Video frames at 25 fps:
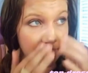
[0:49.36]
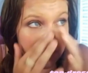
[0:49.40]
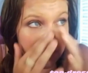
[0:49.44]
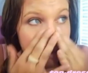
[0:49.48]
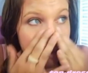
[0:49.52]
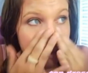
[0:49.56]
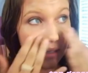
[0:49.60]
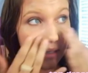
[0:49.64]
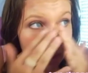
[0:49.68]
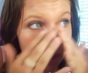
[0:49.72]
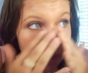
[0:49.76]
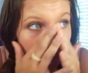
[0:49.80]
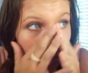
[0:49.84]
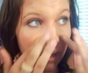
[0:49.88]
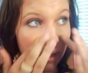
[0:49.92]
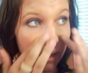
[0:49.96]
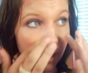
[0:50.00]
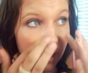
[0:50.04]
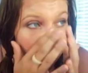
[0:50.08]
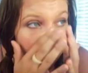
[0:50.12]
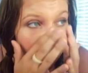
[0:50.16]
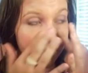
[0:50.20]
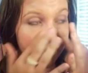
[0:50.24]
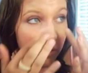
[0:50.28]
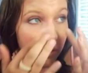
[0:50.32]
And
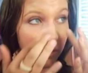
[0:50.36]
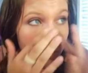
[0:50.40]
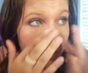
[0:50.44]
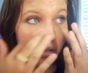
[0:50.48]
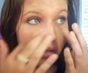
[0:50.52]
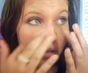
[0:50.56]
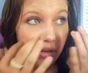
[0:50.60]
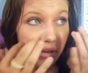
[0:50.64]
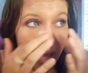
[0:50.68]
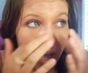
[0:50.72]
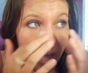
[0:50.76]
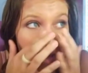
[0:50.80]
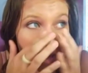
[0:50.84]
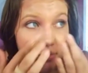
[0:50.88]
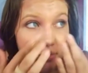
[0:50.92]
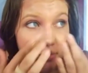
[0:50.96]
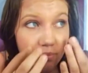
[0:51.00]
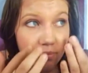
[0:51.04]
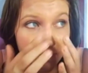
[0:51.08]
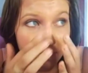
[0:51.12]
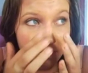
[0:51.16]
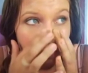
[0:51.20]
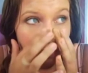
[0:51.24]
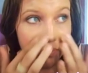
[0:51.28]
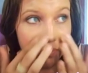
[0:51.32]
if you were to
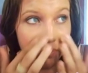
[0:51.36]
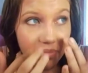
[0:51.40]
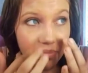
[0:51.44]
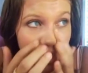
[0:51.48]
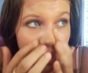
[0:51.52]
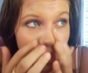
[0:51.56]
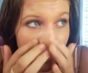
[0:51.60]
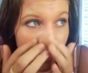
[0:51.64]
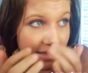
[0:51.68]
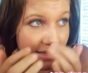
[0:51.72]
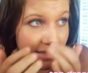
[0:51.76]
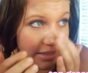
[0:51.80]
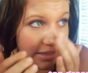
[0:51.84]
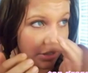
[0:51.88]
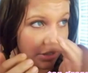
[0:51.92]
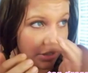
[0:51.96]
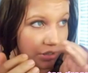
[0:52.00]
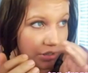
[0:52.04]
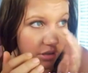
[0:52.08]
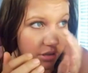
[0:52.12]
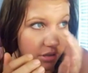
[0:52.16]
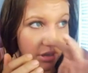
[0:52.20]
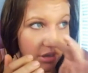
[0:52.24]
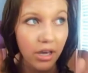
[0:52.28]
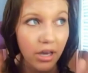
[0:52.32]
have a
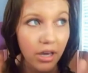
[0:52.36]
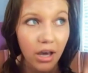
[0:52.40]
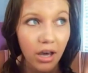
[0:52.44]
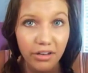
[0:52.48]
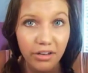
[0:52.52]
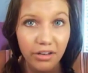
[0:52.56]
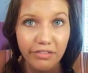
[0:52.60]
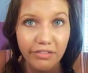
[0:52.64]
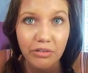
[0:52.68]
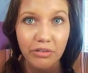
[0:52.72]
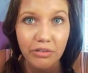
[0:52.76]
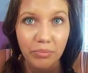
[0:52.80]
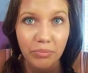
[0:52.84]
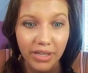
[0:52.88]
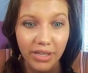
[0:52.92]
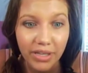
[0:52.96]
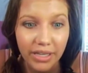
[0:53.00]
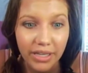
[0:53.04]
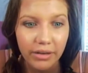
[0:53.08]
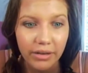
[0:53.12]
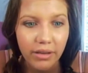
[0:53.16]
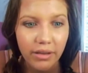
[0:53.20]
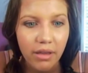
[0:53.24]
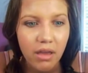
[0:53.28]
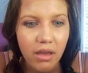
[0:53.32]
blemish, God
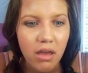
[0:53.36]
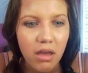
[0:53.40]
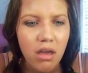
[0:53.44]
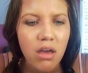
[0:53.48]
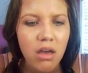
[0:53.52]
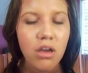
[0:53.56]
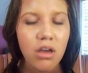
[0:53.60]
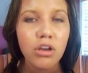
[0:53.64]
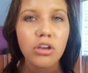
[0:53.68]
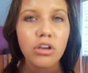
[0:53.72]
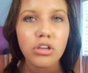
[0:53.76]
forbid,